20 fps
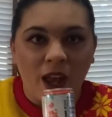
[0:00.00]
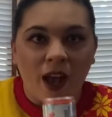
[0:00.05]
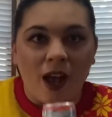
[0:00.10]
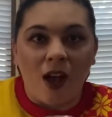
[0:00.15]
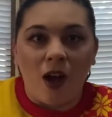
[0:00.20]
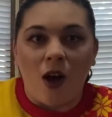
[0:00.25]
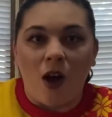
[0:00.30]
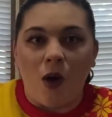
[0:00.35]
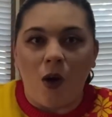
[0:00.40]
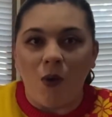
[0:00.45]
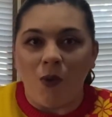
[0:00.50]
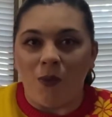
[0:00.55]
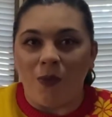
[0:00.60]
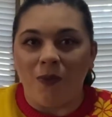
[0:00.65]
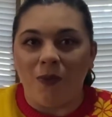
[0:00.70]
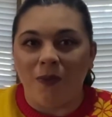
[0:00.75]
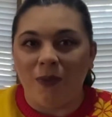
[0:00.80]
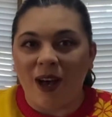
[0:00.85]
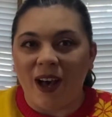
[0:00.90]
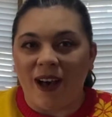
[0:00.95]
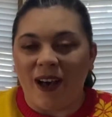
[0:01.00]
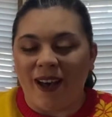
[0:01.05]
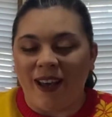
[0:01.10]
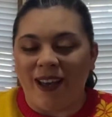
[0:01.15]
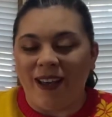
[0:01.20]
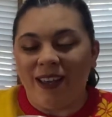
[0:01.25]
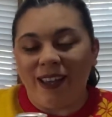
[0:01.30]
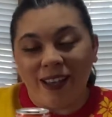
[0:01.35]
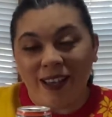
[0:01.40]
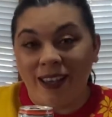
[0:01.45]
Oh
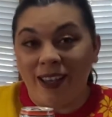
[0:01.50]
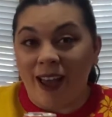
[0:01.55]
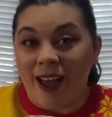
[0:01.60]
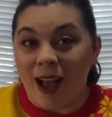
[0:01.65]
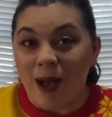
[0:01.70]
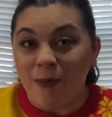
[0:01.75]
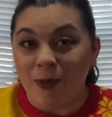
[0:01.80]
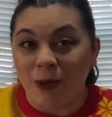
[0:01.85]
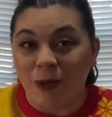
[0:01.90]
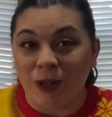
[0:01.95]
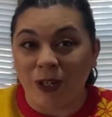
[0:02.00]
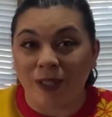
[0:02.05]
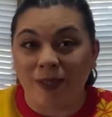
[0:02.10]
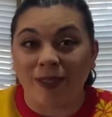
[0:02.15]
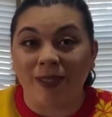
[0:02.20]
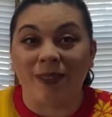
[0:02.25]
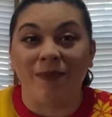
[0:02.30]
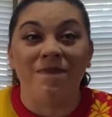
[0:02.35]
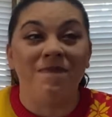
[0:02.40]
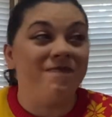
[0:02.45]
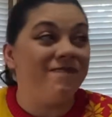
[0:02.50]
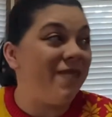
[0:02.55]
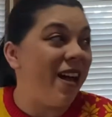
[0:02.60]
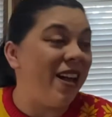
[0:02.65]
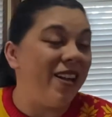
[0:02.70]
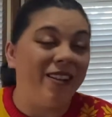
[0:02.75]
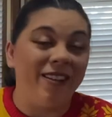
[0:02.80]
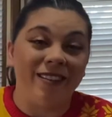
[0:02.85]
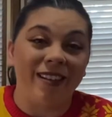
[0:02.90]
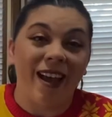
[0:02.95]
my, the apple crisp
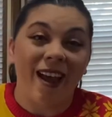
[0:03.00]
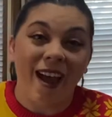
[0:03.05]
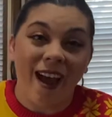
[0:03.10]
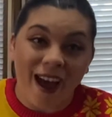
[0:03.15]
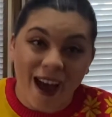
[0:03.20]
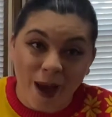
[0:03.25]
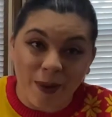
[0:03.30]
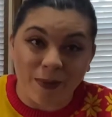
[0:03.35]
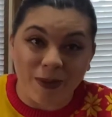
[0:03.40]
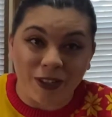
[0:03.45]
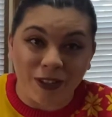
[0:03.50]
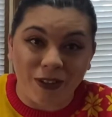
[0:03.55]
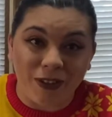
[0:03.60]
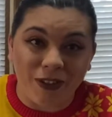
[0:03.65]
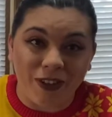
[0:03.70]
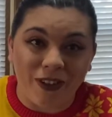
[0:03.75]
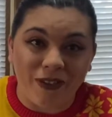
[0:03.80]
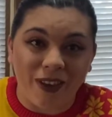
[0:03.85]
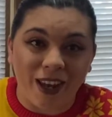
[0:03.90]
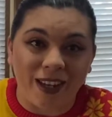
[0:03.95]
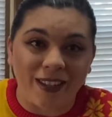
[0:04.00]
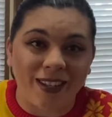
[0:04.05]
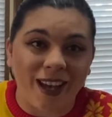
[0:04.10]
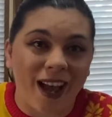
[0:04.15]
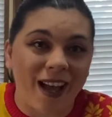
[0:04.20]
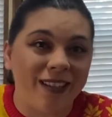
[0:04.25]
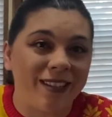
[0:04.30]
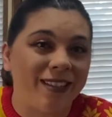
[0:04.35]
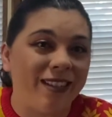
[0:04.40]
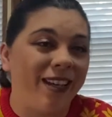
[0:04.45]
smells absolutely
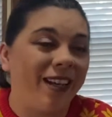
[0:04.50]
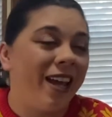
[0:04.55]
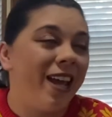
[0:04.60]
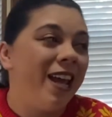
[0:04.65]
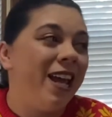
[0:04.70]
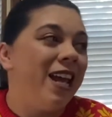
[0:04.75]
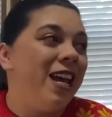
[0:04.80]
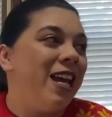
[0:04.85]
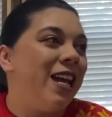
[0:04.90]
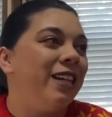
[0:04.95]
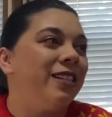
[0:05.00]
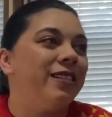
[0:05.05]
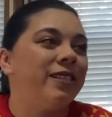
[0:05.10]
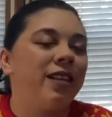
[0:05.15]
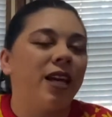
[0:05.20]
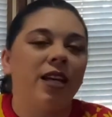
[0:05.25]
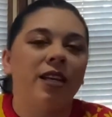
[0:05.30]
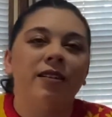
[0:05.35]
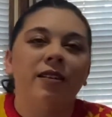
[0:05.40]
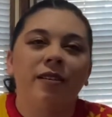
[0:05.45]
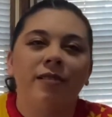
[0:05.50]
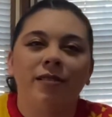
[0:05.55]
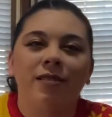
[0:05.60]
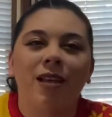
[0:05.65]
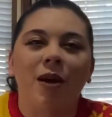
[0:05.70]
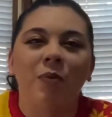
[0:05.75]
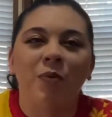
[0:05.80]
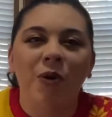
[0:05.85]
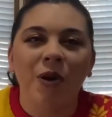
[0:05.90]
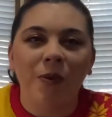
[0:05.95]
fantastic. It's like
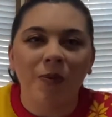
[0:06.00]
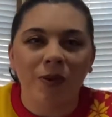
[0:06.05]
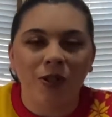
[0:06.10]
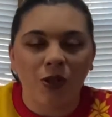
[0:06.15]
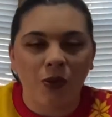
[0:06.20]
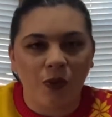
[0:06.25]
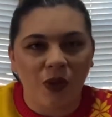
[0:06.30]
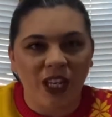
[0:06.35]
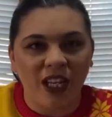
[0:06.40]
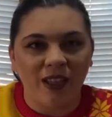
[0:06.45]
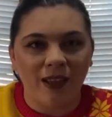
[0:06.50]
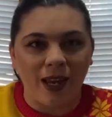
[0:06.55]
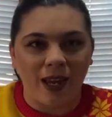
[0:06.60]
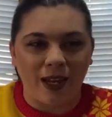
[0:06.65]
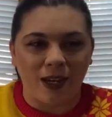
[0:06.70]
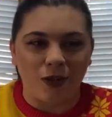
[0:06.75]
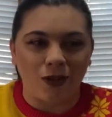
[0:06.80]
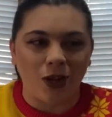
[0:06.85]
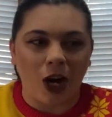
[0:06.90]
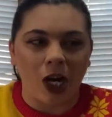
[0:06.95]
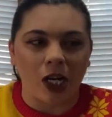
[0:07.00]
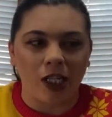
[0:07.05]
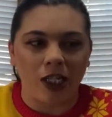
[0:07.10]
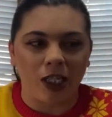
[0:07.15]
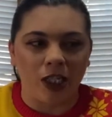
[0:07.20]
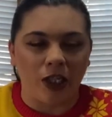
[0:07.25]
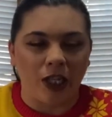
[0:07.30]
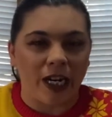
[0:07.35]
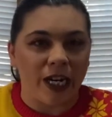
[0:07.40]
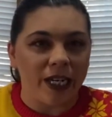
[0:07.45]
somewhere between like a tart
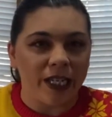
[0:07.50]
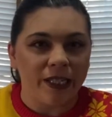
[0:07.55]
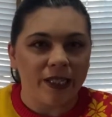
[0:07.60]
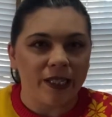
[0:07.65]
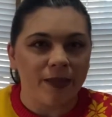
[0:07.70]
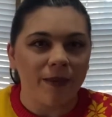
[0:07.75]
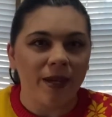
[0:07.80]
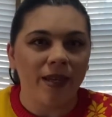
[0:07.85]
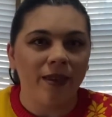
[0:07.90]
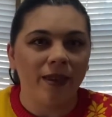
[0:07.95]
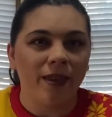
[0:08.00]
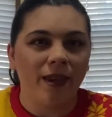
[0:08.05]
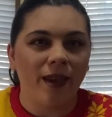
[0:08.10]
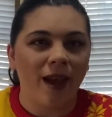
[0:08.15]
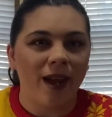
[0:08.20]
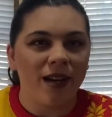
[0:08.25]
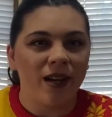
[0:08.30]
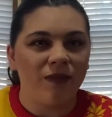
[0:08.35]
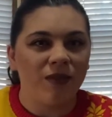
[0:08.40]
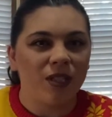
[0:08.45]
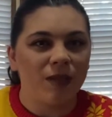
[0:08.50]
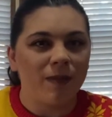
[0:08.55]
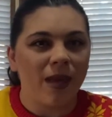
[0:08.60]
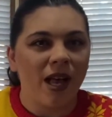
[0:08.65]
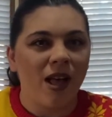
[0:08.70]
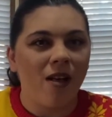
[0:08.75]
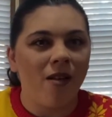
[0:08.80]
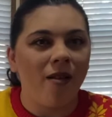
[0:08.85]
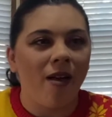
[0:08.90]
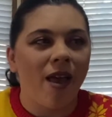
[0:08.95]
Granny Smith kind of
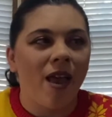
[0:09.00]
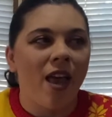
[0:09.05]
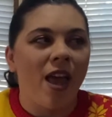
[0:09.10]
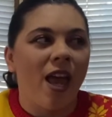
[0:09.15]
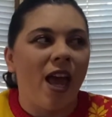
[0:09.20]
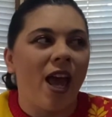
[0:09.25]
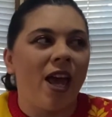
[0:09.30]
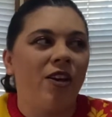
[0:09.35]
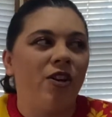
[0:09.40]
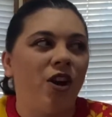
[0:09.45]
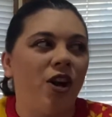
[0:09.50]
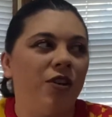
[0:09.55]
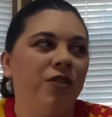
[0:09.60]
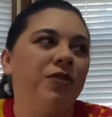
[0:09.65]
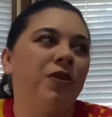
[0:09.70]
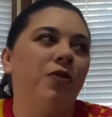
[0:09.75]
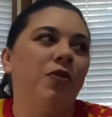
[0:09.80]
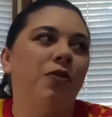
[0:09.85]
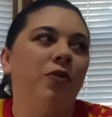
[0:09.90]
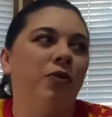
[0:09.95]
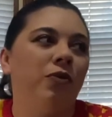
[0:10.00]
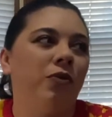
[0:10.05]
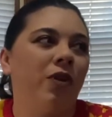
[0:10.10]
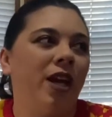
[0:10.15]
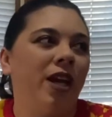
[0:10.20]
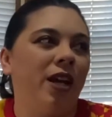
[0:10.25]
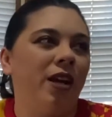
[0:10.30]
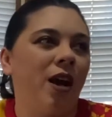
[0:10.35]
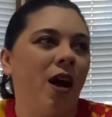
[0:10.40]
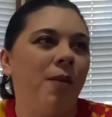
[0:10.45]
smell and also
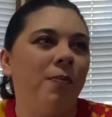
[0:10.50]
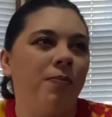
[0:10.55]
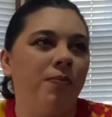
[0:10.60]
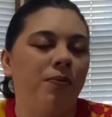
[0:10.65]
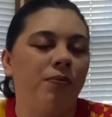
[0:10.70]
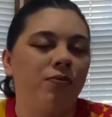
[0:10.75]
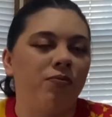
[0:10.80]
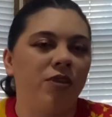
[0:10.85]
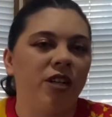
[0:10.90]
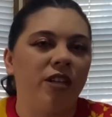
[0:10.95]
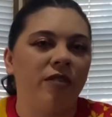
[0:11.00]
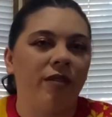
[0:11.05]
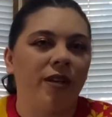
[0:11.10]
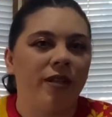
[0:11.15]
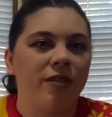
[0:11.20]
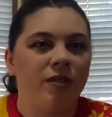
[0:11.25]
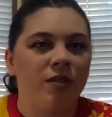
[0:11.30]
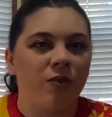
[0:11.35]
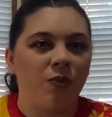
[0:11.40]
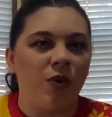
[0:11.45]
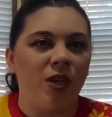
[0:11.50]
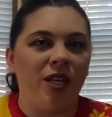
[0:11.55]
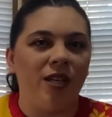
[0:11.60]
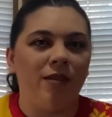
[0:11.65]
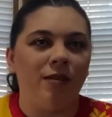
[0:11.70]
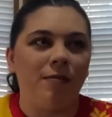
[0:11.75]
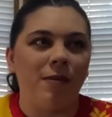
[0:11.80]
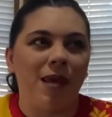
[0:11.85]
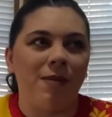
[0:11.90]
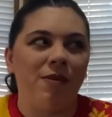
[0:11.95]
like a pretty like
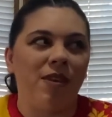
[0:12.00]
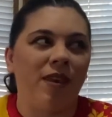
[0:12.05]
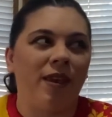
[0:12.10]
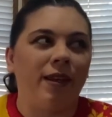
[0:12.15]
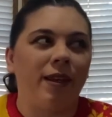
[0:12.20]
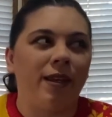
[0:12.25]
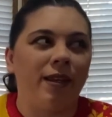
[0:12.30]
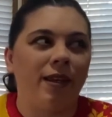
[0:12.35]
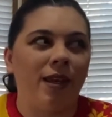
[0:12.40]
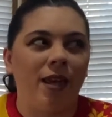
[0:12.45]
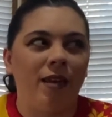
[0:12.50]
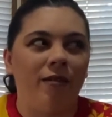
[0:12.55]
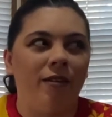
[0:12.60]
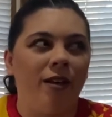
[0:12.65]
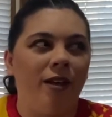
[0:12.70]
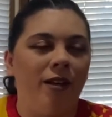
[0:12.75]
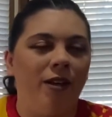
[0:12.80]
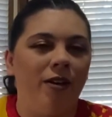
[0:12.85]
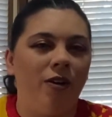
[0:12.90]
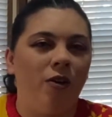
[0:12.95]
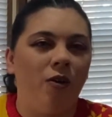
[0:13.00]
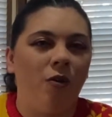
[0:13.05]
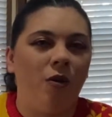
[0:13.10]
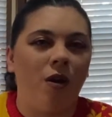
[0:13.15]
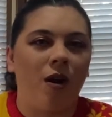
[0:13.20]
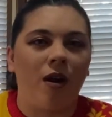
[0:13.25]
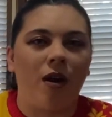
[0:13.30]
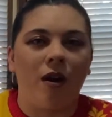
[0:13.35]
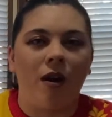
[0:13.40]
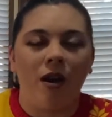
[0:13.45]
sweet, maybe like a Gala
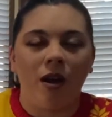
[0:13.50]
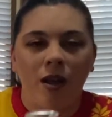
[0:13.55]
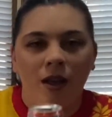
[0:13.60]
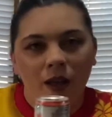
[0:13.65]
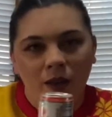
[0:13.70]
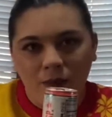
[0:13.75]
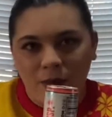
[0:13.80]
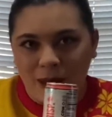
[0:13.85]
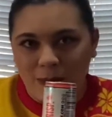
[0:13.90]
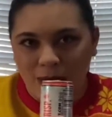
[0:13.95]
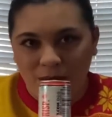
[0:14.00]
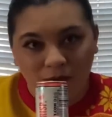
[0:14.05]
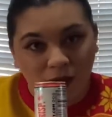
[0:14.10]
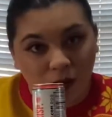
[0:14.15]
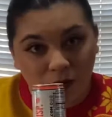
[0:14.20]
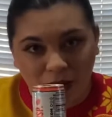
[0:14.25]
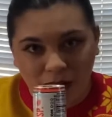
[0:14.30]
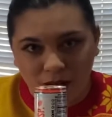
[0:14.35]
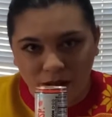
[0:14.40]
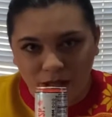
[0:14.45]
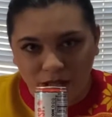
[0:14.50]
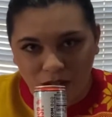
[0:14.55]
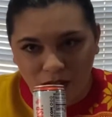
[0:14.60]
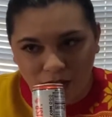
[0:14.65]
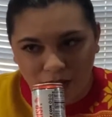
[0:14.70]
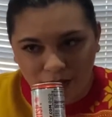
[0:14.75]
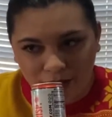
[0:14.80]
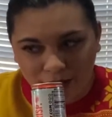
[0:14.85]
or maybe even a Red Delicious.